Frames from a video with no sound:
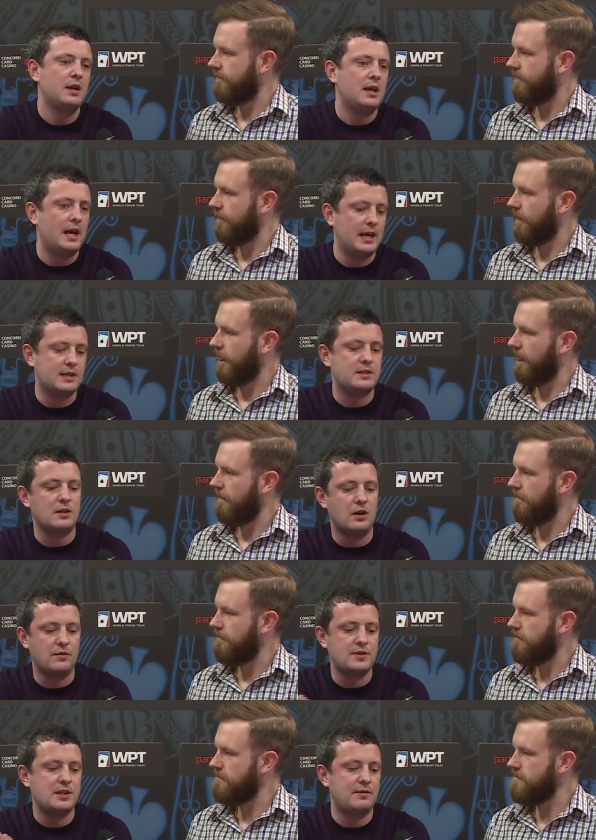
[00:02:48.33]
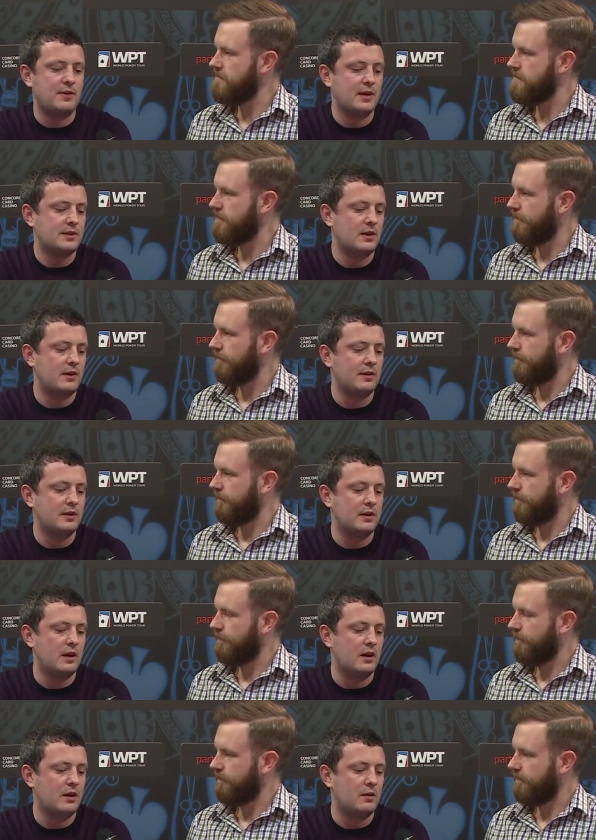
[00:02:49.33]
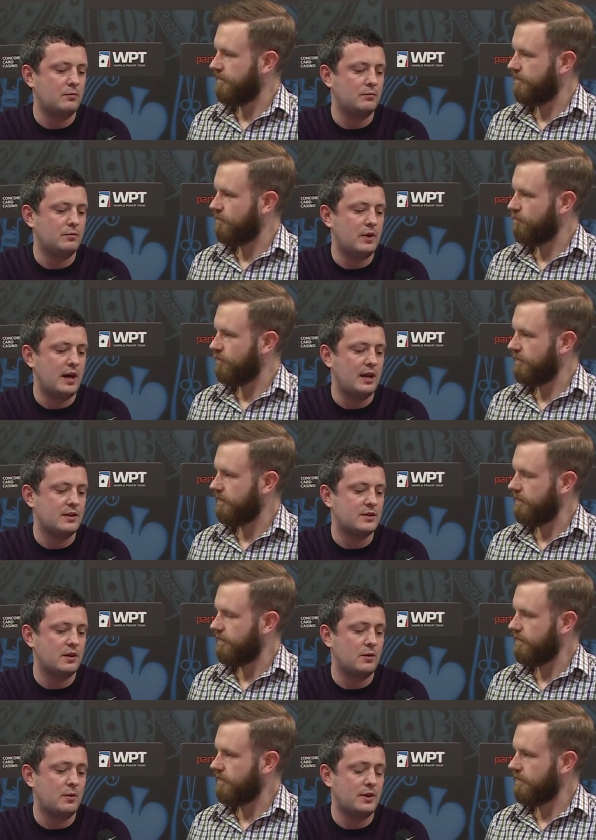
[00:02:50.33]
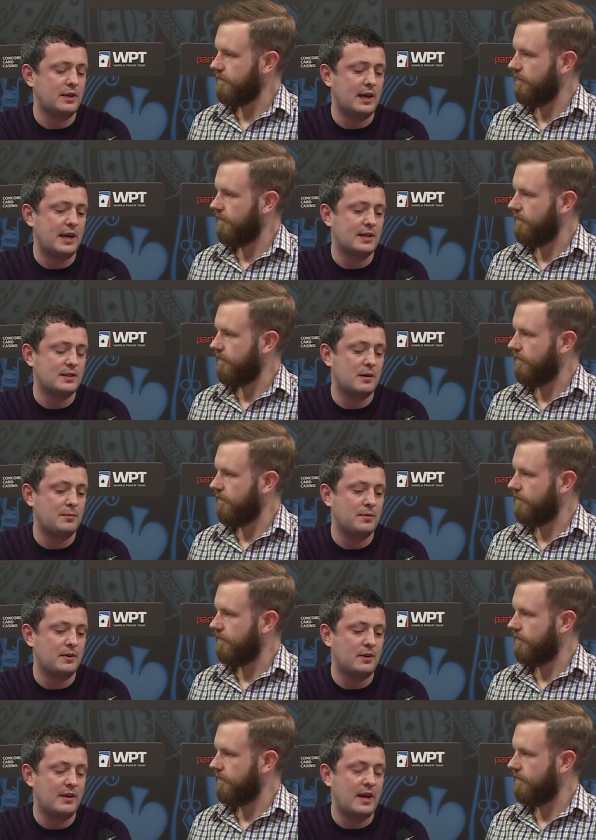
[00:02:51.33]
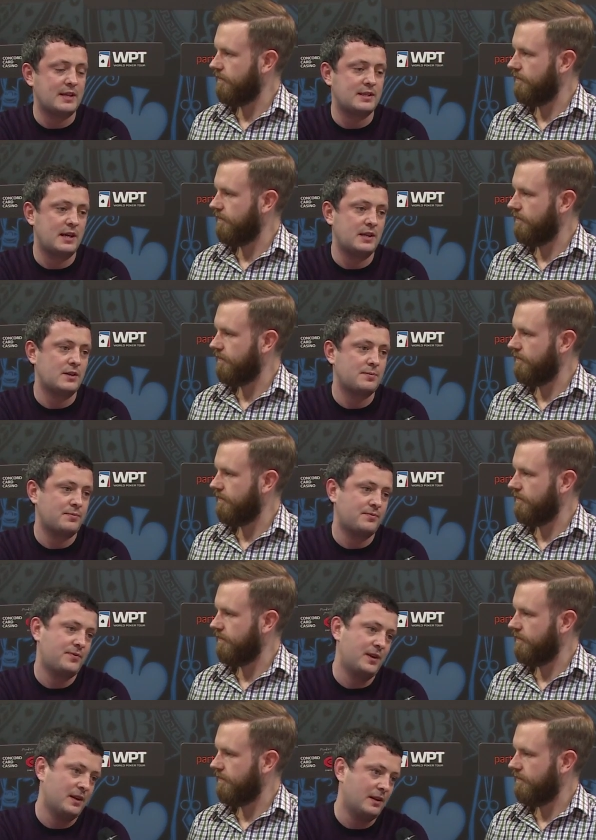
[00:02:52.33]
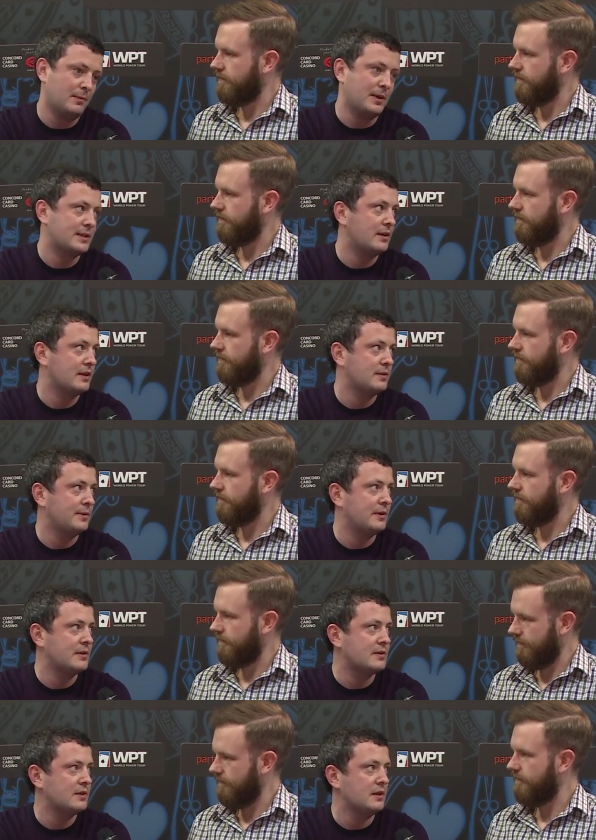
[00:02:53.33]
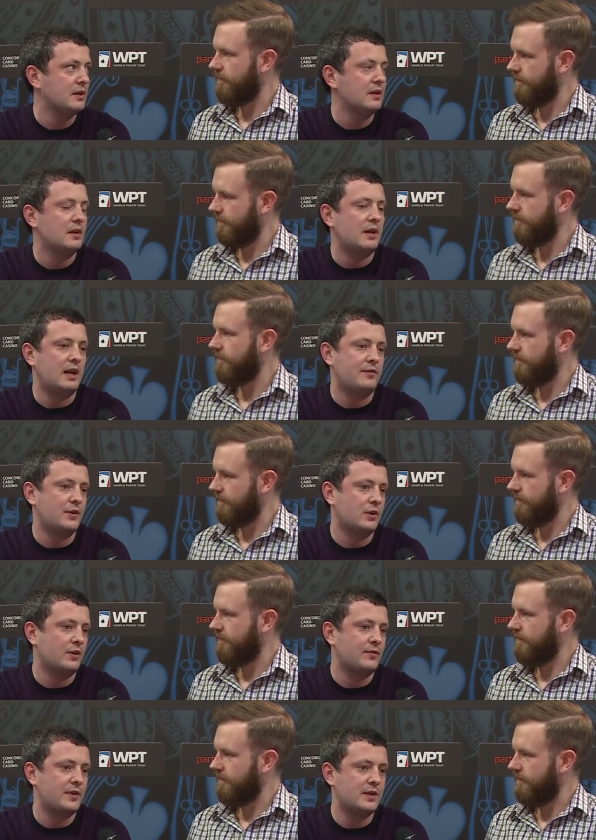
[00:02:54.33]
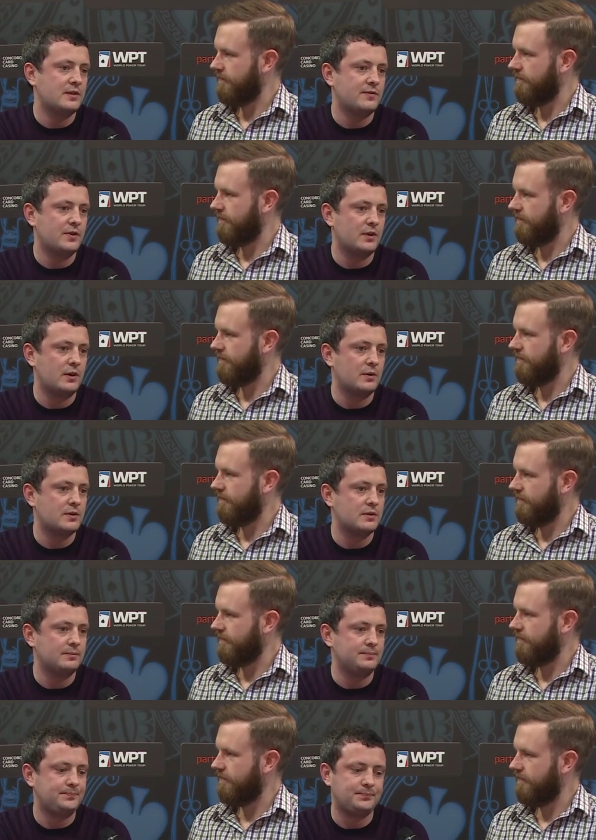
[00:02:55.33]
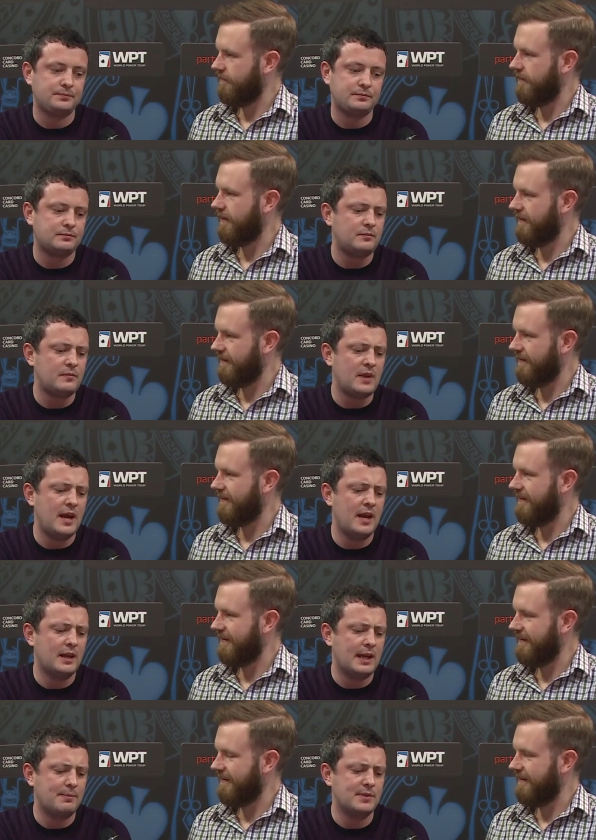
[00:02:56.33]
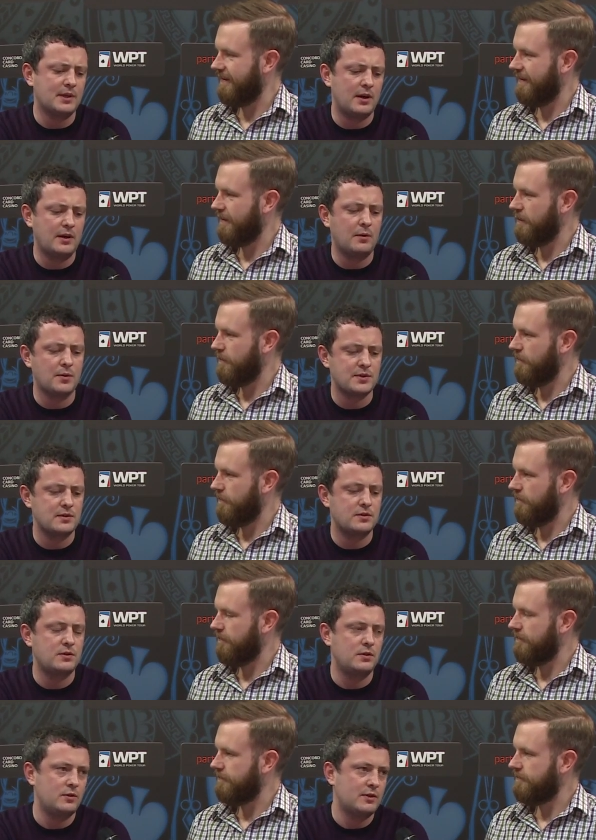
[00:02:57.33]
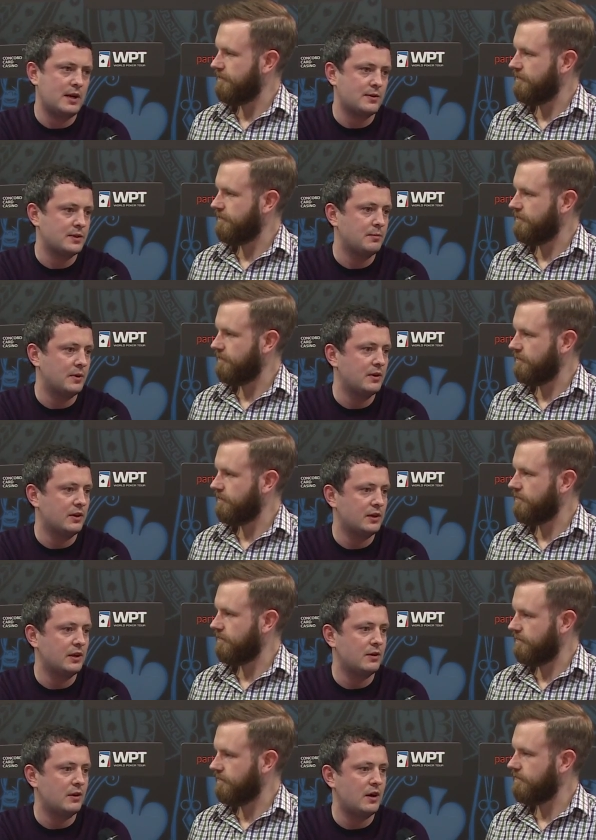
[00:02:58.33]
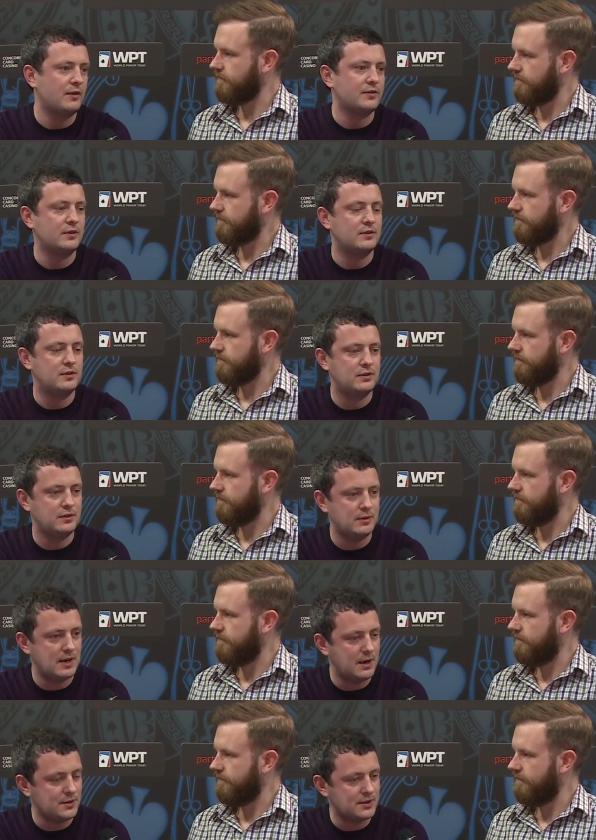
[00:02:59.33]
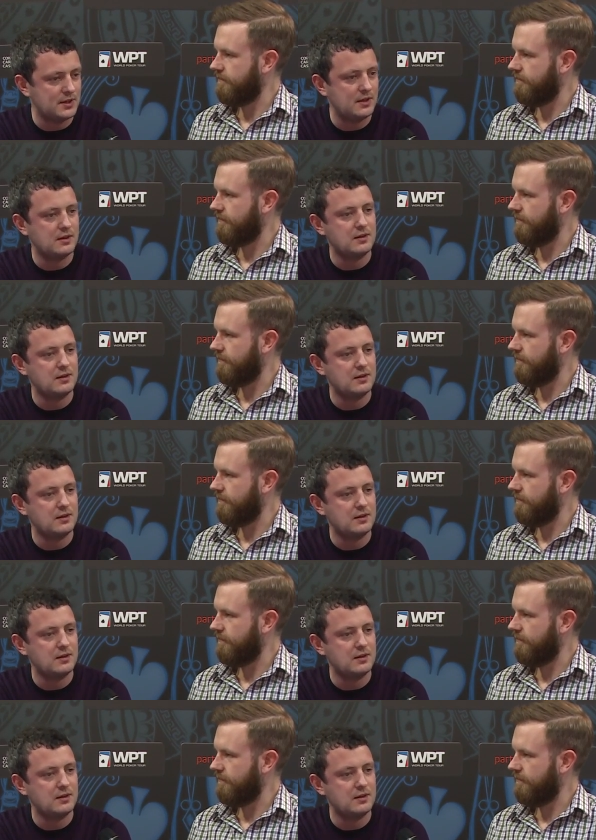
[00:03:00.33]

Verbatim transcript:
Speaker 1: it's obviously very tiring. Um, and so when you get heads up at that stage, I was feeling a little bit tired, to be honest. Had a few coffees, a few cokes and I kept it going. I wasn't too drowsy, but you know, after two hours, you're like,